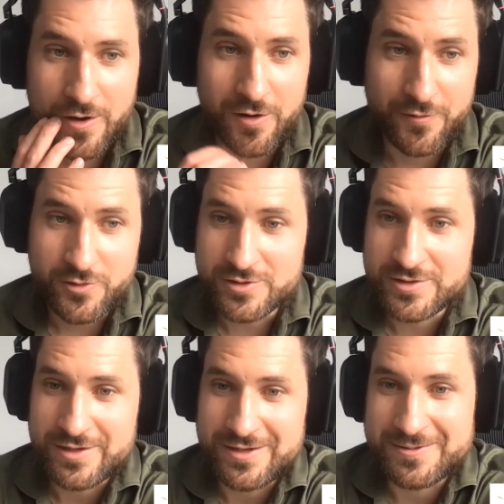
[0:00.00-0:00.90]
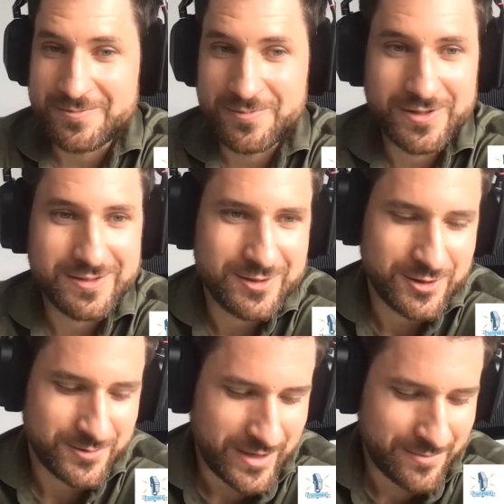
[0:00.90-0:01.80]
Of course,
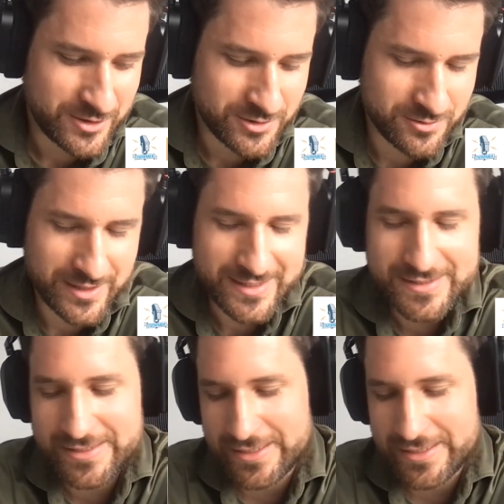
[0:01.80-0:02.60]
happy to do that.